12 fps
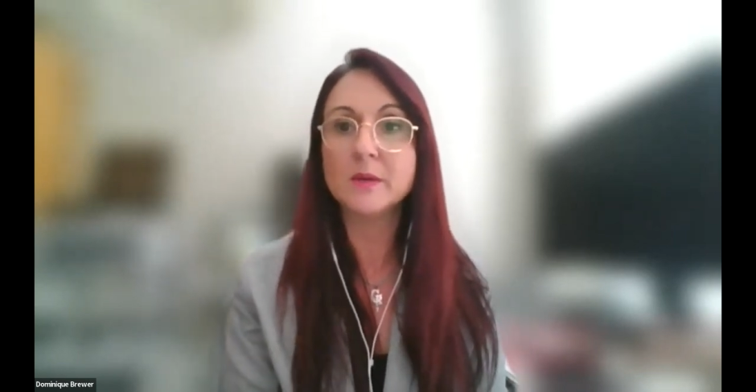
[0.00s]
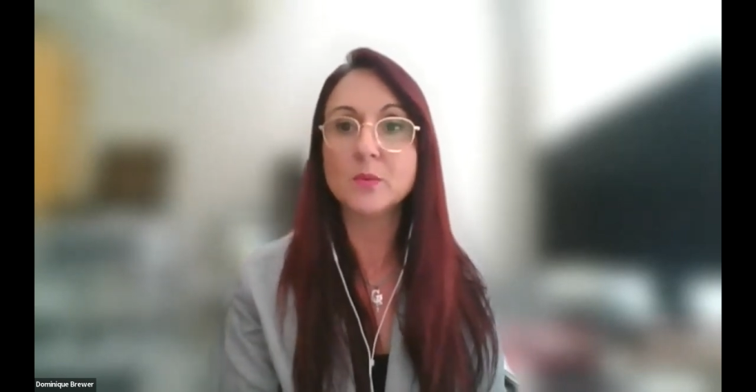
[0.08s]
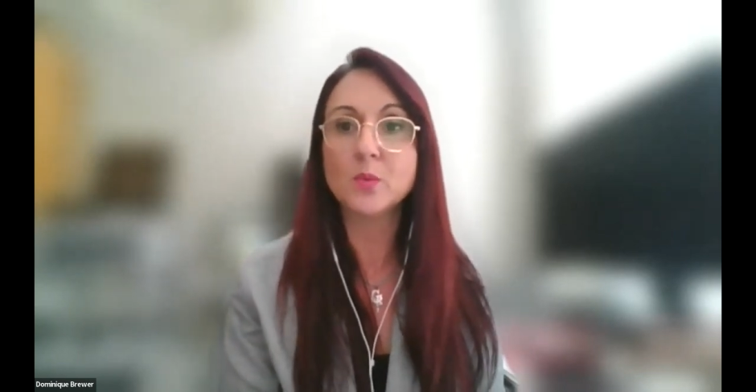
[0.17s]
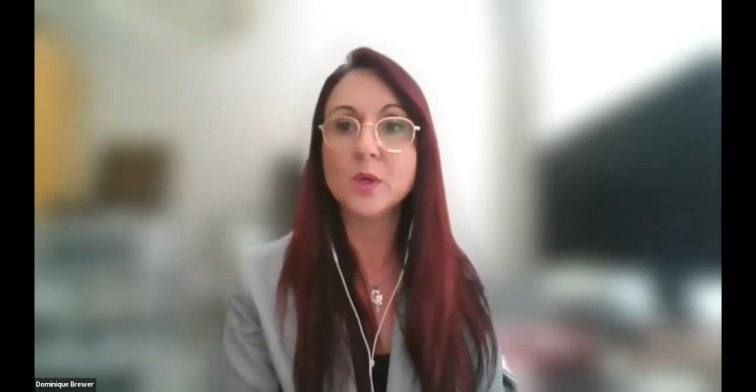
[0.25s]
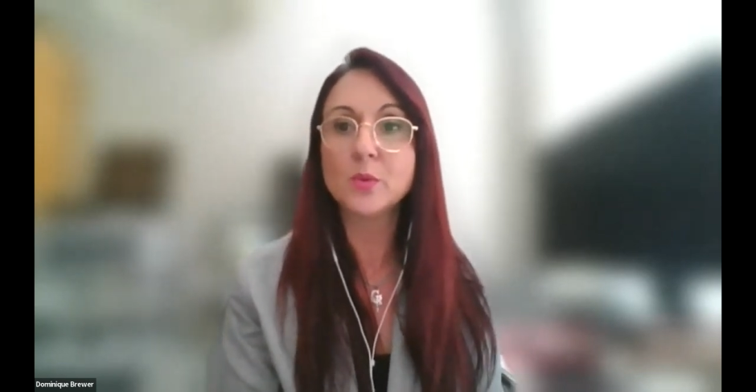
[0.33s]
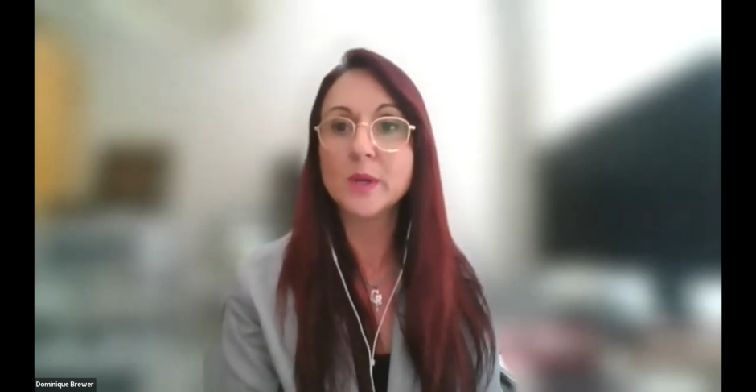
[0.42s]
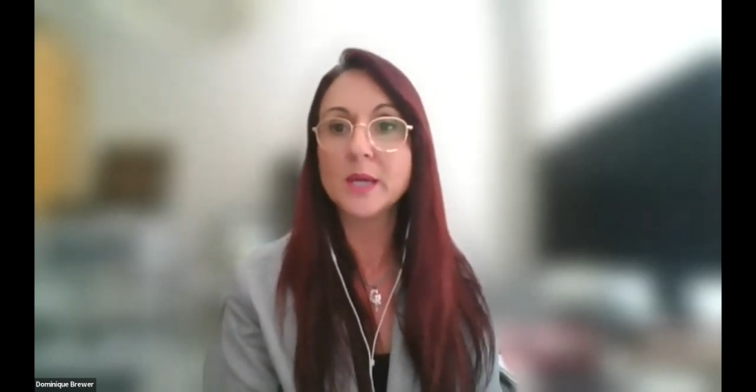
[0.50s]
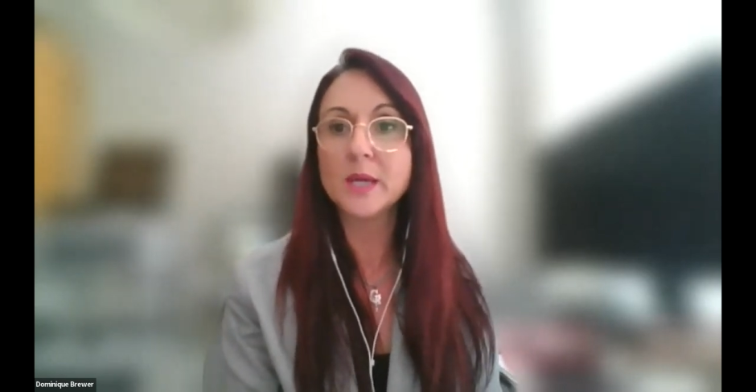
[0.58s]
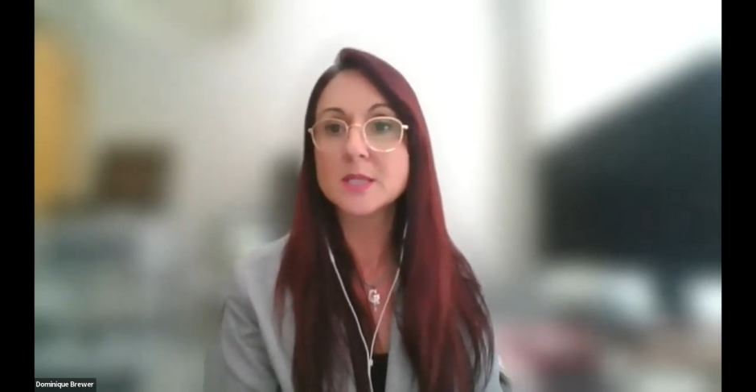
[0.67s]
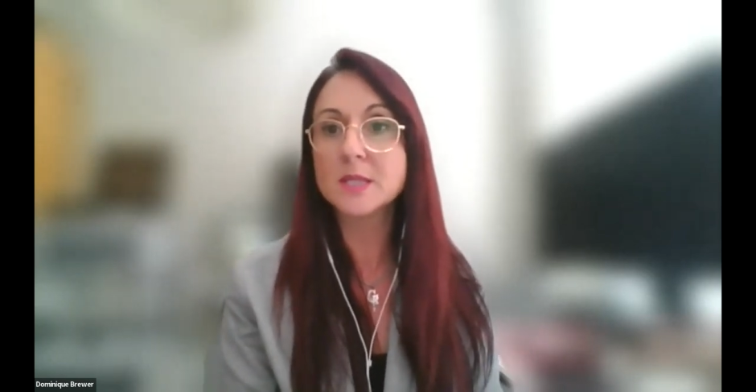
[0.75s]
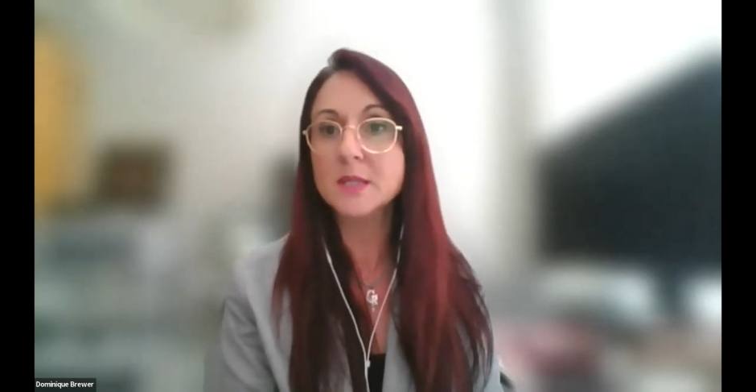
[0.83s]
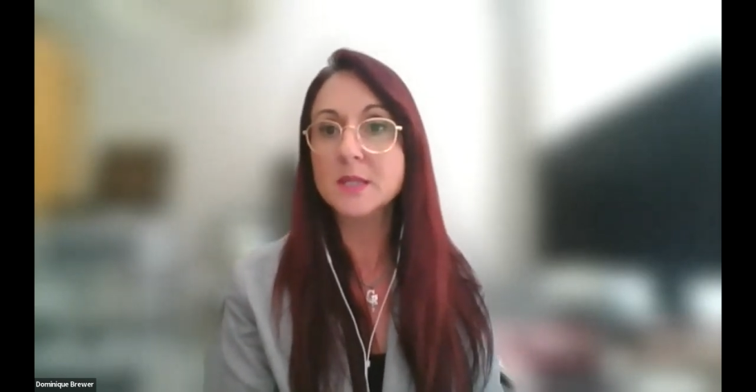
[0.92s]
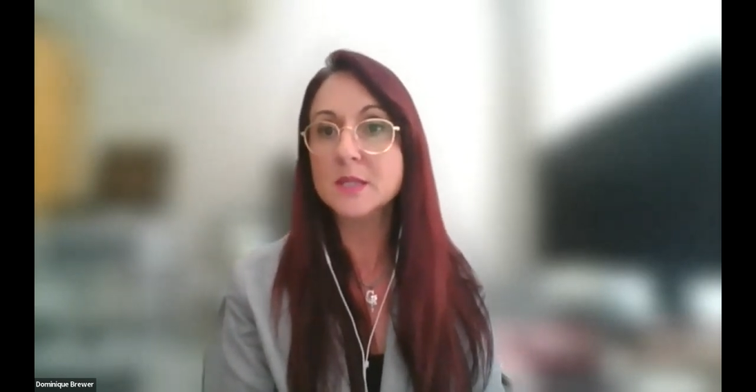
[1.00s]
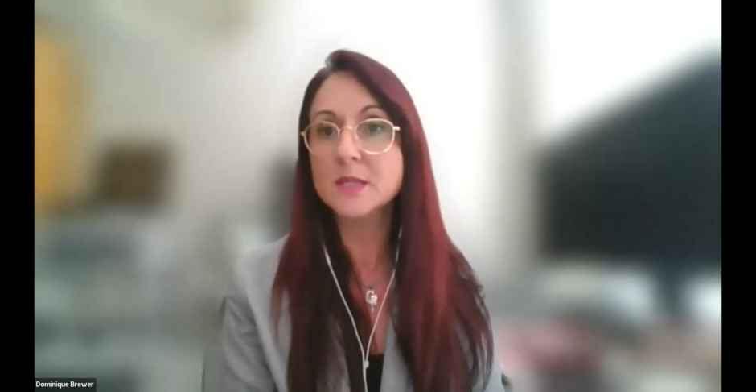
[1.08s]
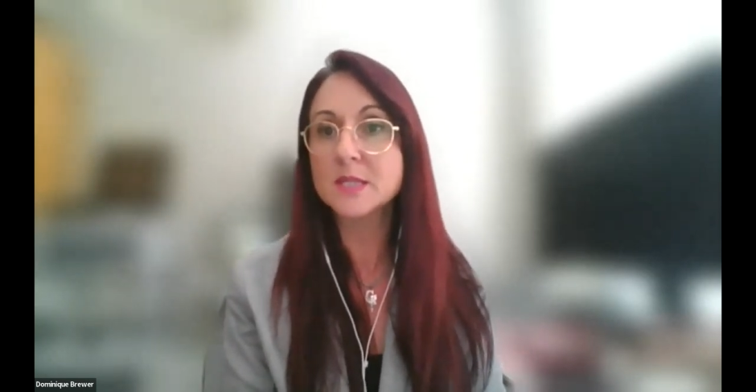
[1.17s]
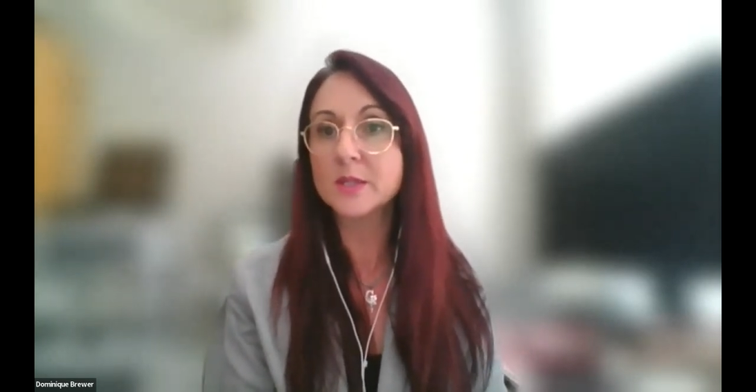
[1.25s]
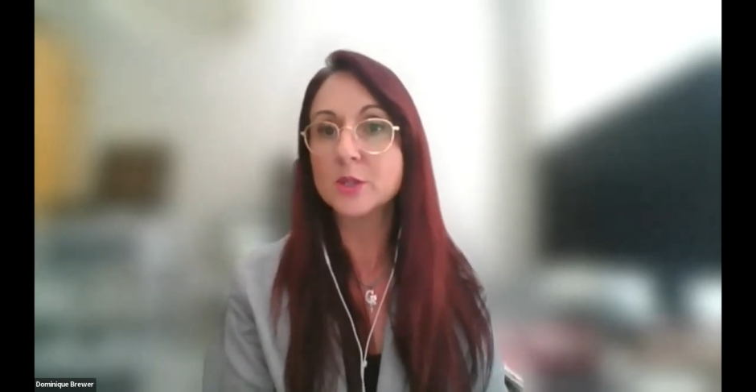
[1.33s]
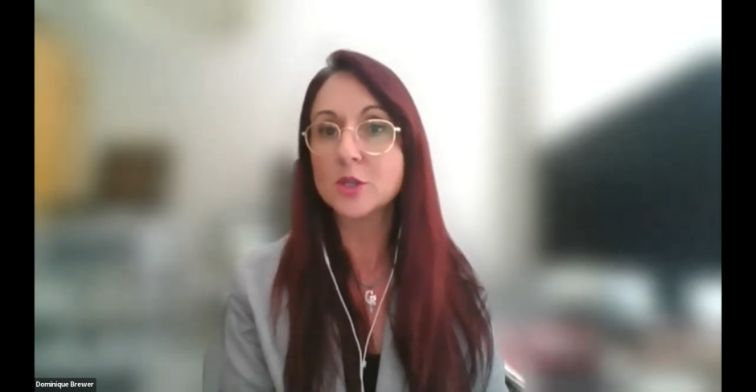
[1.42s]
will relax
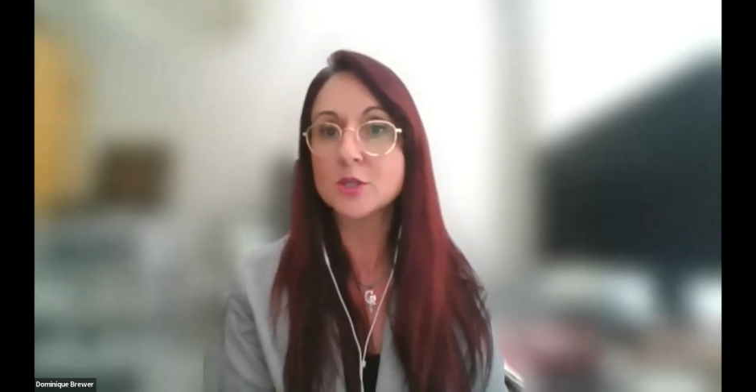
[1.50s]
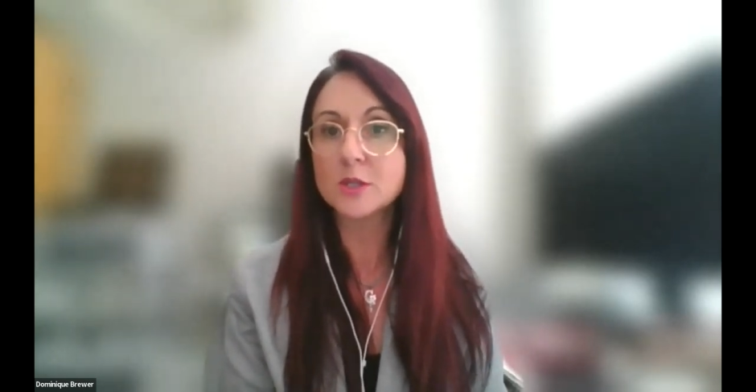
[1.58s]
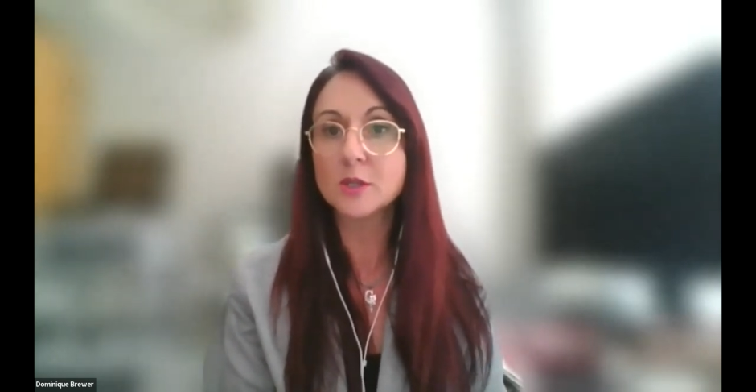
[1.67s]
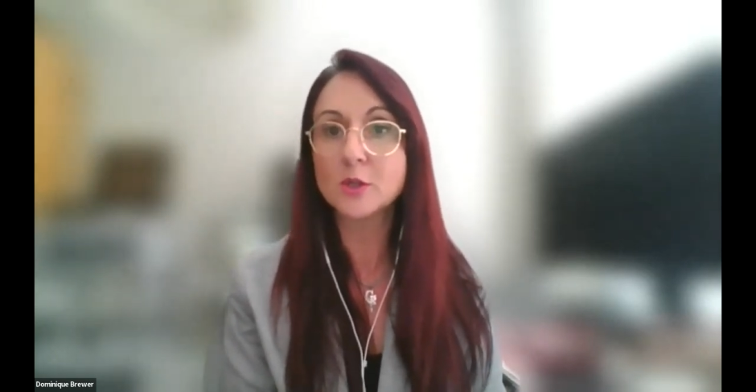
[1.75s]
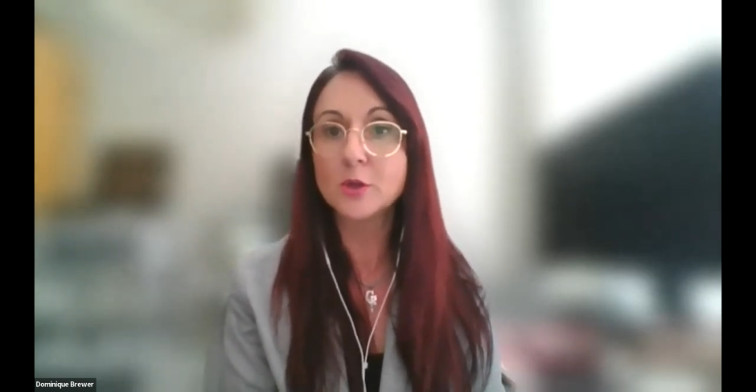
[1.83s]
kids, and thus